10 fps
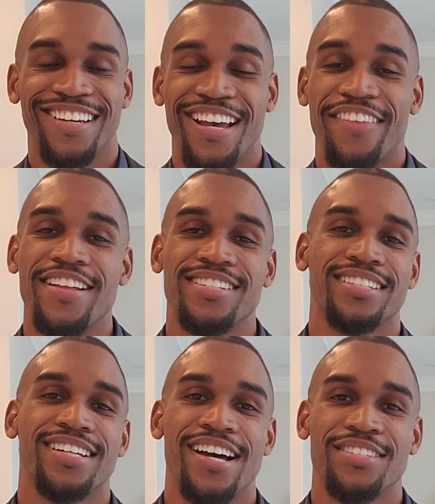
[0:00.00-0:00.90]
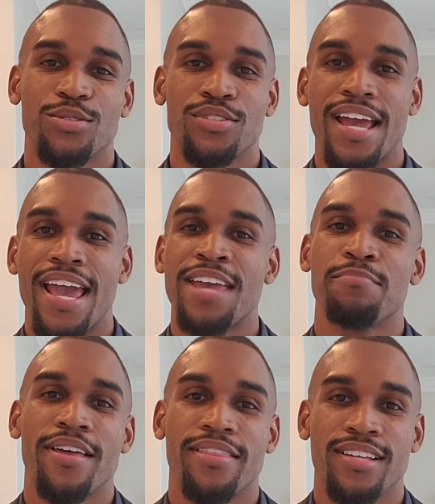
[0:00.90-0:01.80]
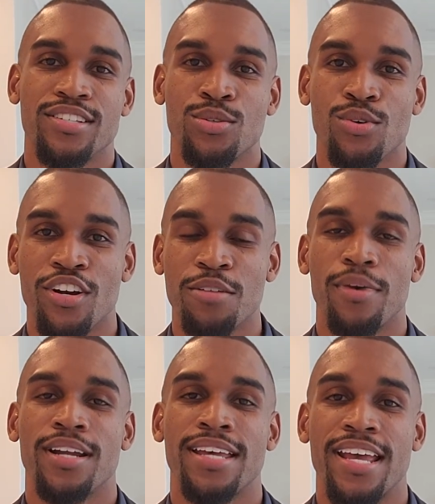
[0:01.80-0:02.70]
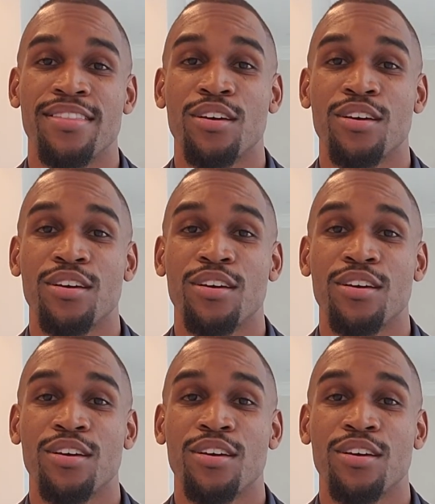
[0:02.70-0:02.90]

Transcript: And that's it, guys. Those are 8 methods to earn money in the